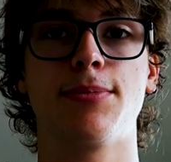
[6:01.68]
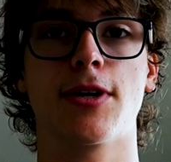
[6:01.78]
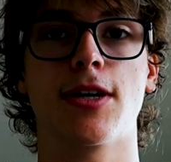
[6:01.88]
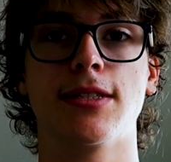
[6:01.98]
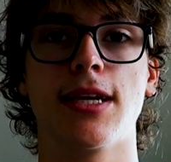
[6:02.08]

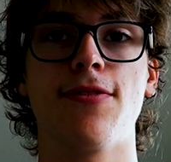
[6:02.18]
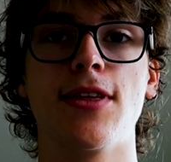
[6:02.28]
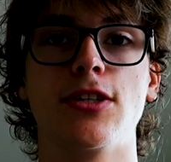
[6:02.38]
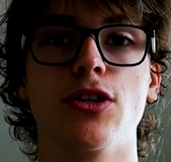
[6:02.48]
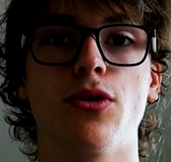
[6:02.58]
because if
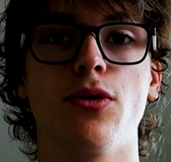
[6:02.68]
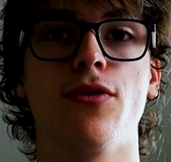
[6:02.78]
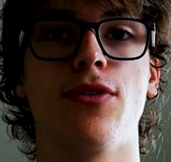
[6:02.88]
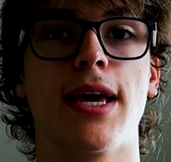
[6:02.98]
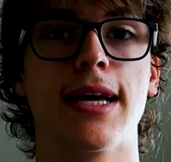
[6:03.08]
they took all
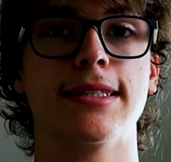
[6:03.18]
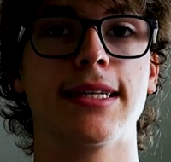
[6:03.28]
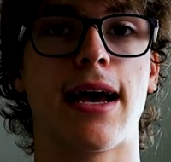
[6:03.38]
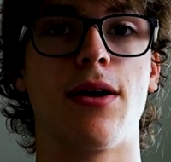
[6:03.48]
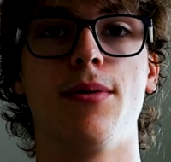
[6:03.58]
of the ads
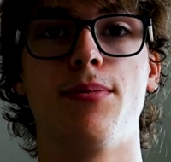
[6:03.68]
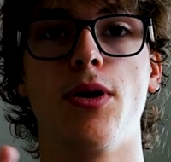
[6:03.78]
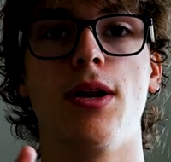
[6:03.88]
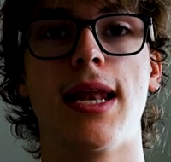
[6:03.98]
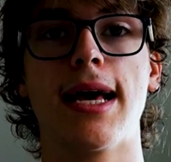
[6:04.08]
out and
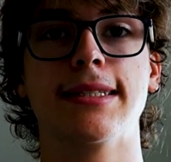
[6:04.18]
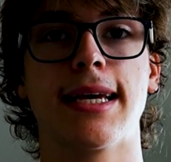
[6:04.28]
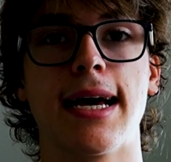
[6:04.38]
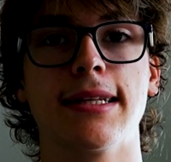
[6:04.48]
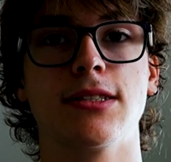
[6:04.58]
put less
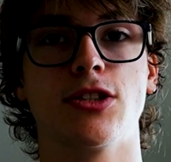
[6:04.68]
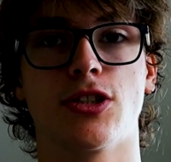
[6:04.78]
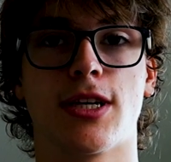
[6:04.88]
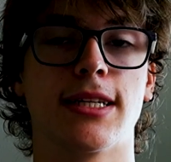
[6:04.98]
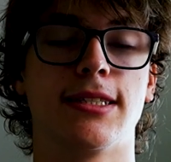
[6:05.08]
ads,
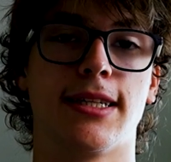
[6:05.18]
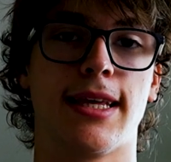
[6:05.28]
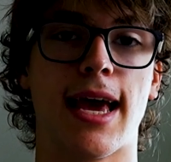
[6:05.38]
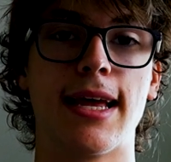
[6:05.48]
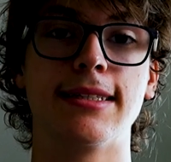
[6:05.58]
just ads at
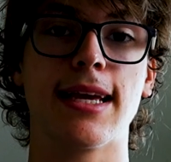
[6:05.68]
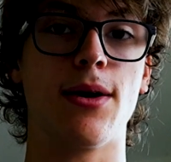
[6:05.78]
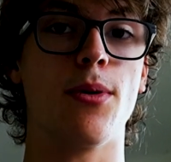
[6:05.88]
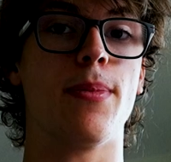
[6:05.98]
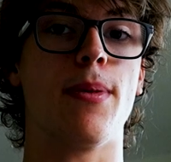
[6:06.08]
the end,
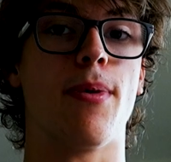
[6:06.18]
it would be